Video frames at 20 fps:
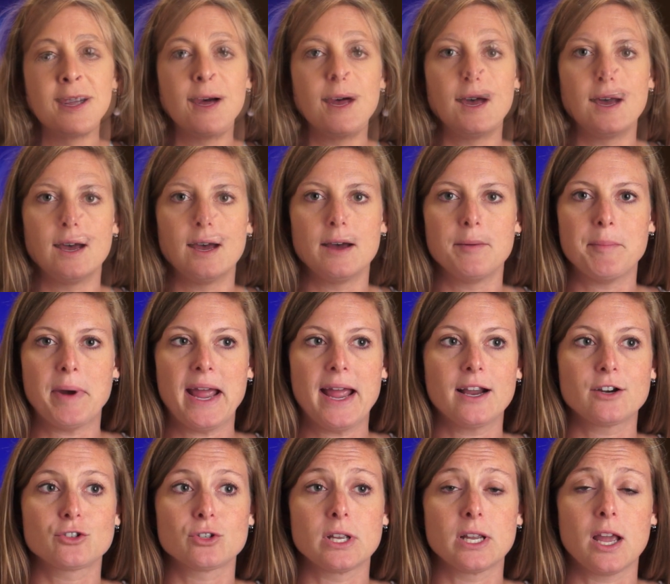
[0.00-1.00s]
I
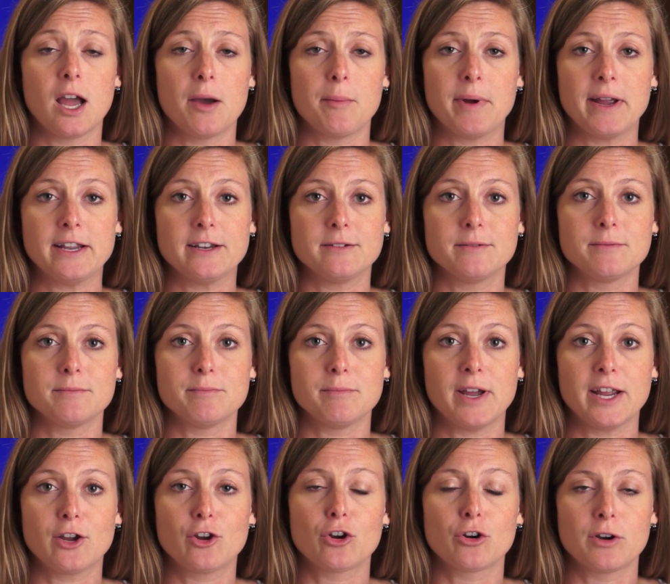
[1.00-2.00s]
actually got
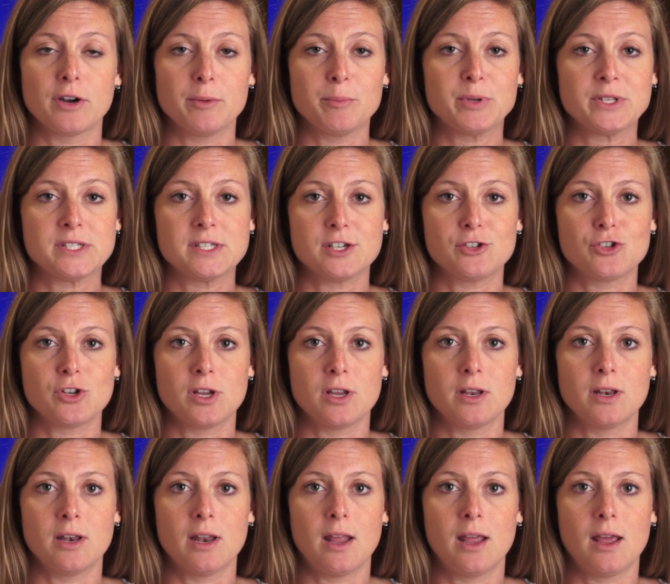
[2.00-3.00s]
my current
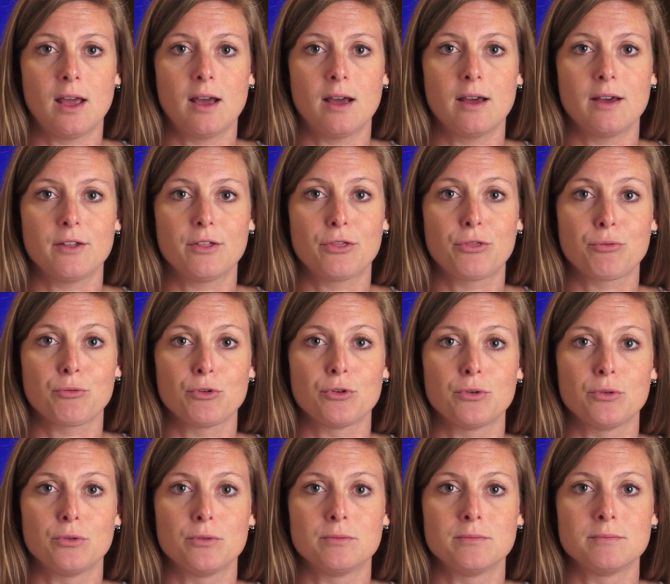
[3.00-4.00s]
position
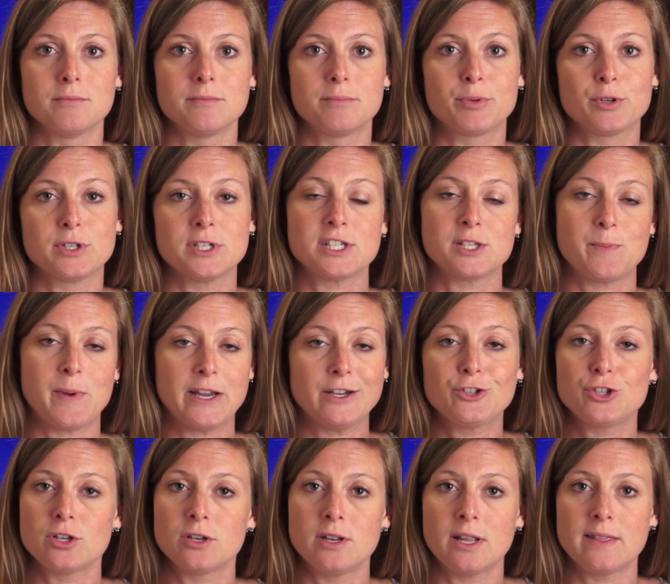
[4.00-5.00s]
through
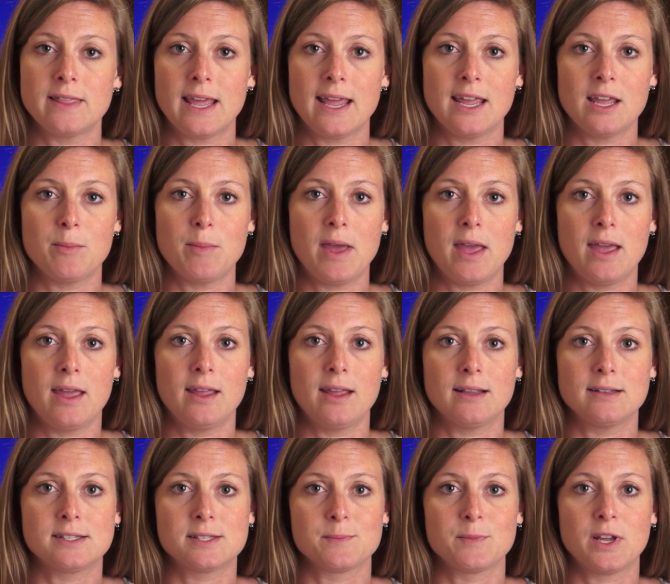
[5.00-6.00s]
participation at the AMA
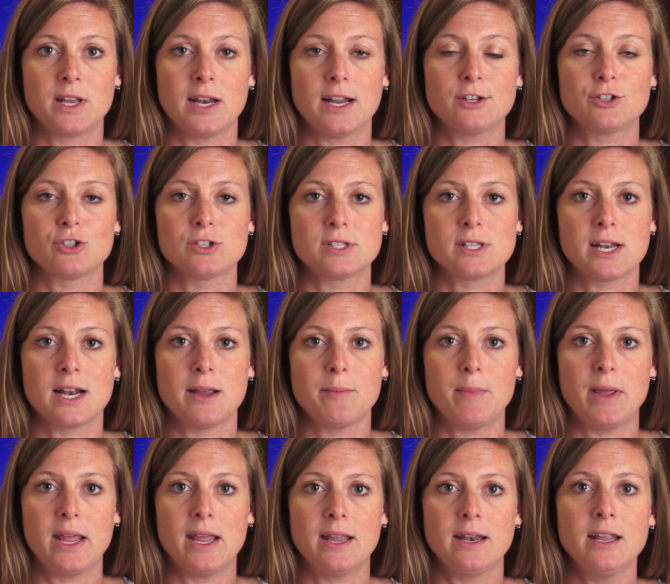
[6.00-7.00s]
and some connections that I
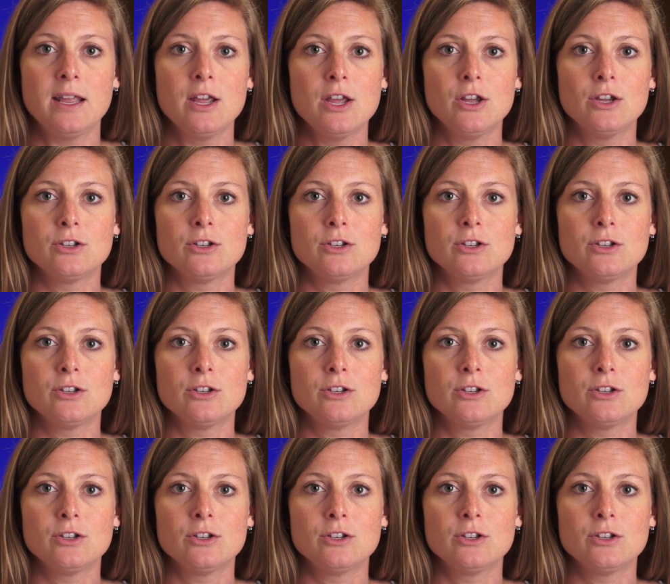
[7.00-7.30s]
made.